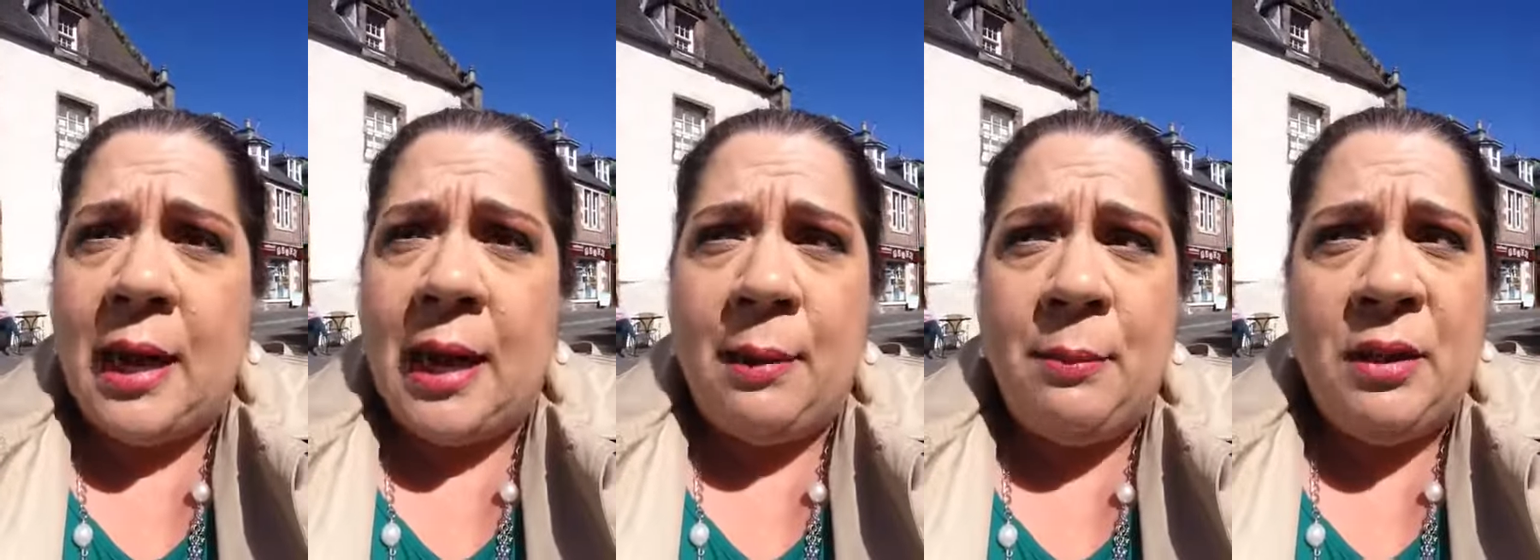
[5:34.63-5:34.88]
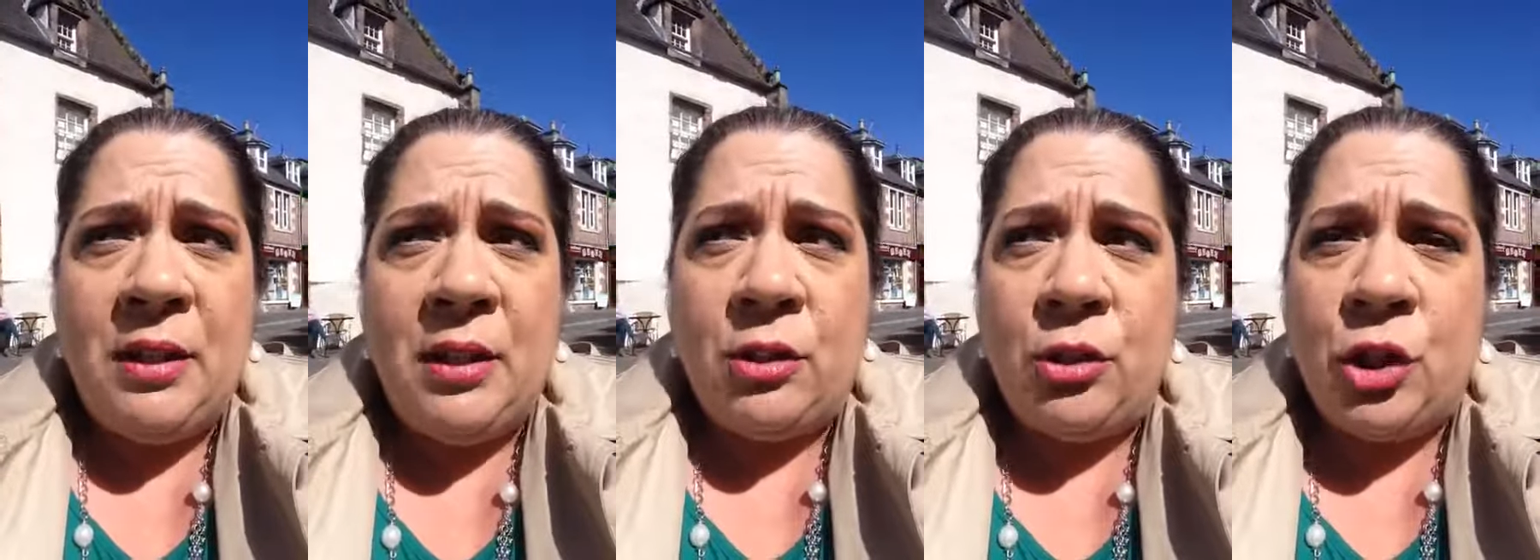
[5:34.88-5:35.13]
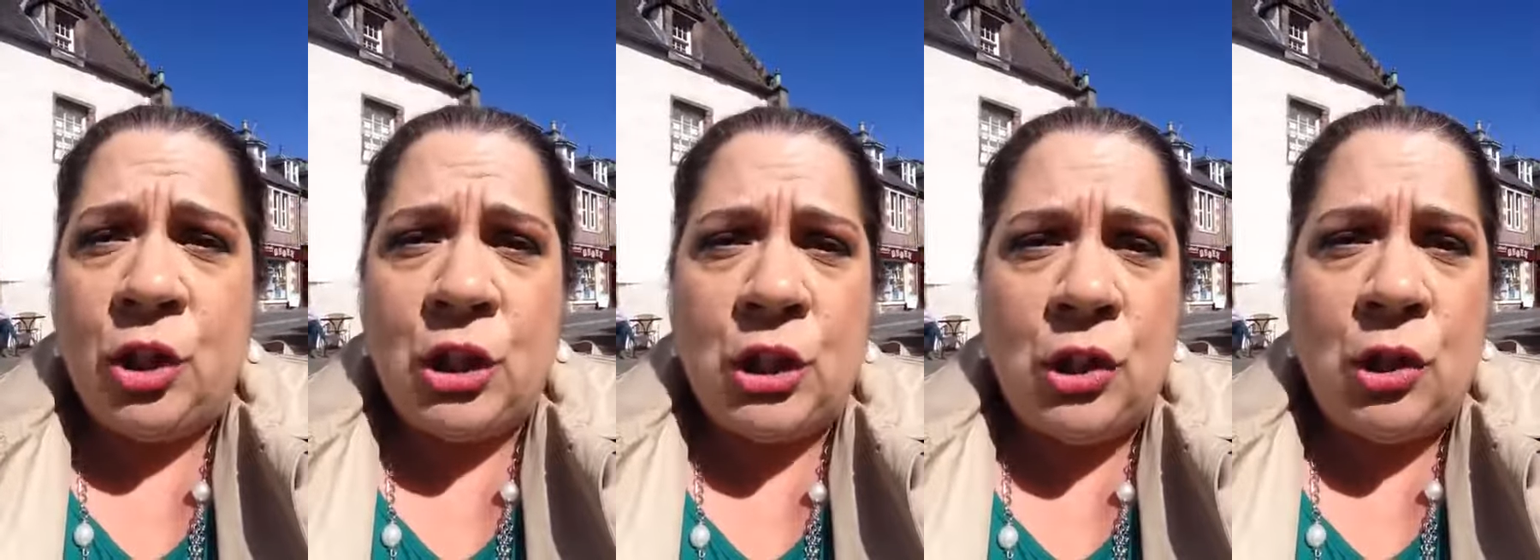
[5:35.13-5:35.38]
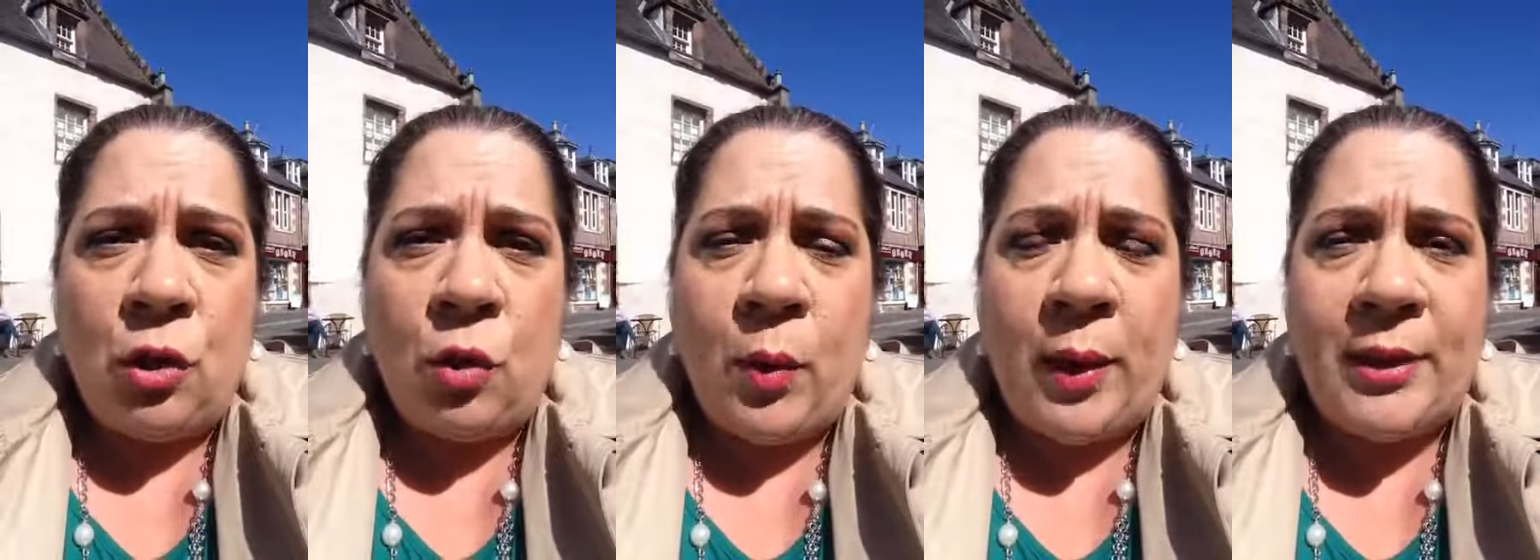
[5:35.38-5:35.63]
I mean, there's just
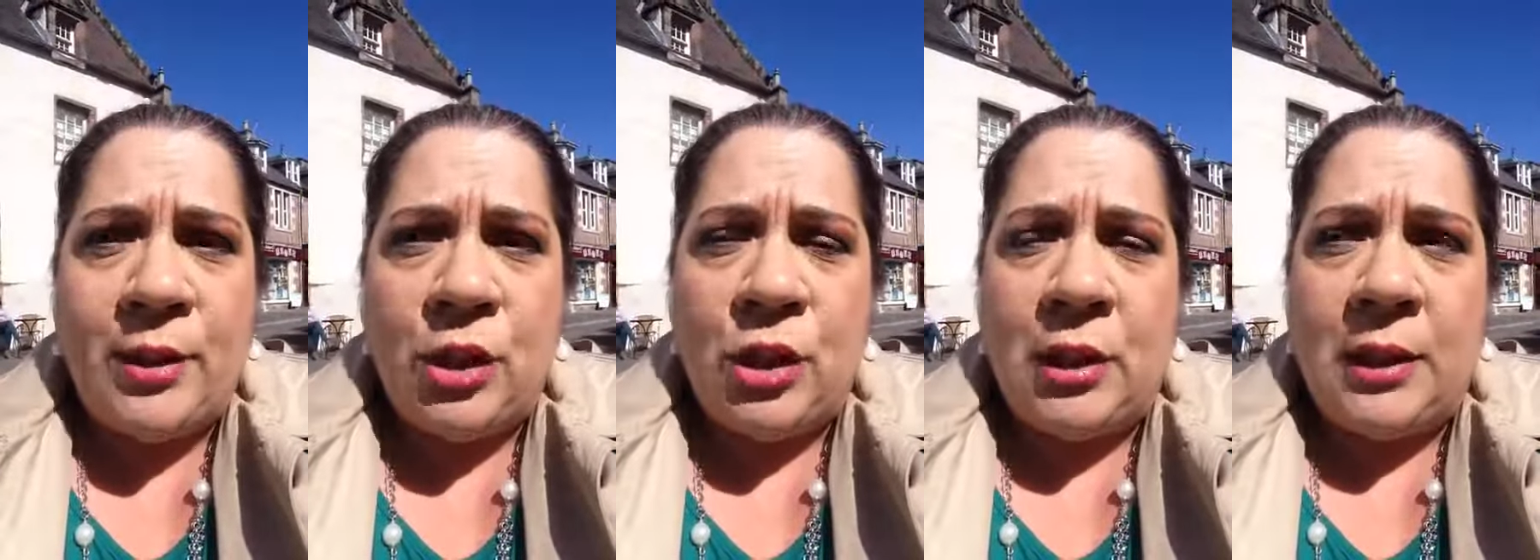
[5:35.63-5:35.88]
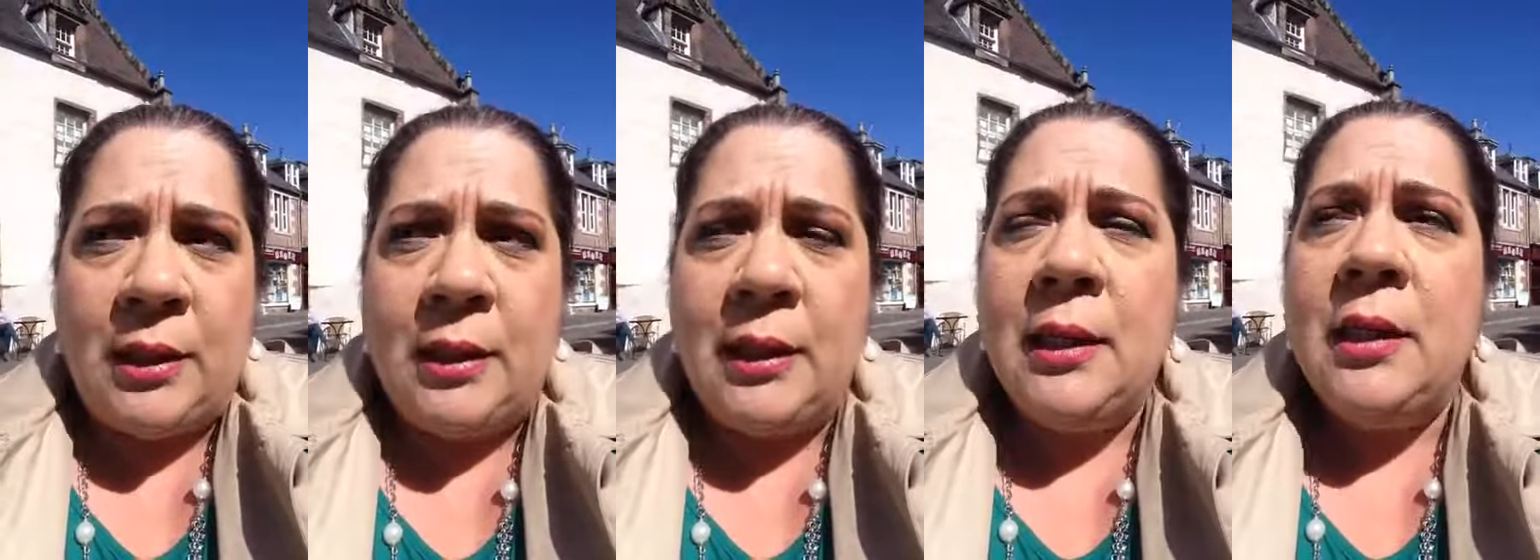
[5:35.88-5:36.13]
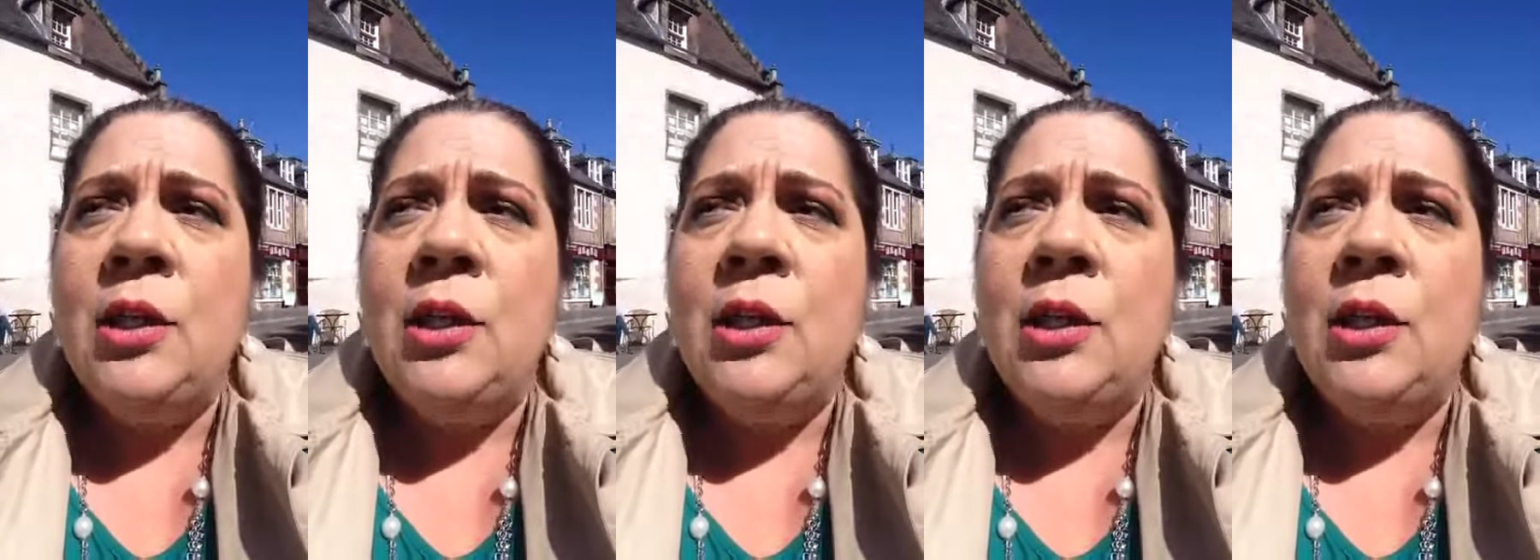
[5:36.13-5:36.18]
no question,